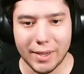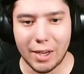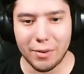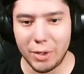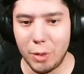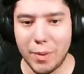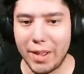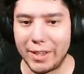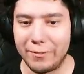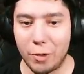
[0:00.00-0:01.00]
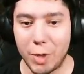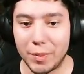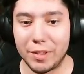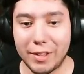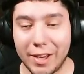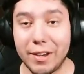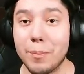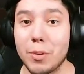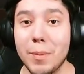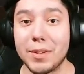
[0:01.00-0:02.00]
out, you'll be at like 40% sanity
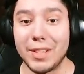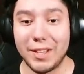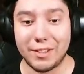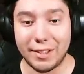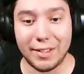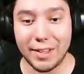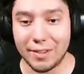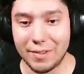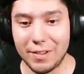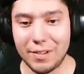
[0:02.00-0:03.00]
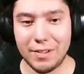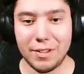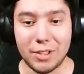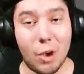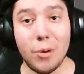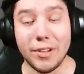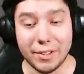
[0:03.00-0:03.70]
pretty much instantly. So Onis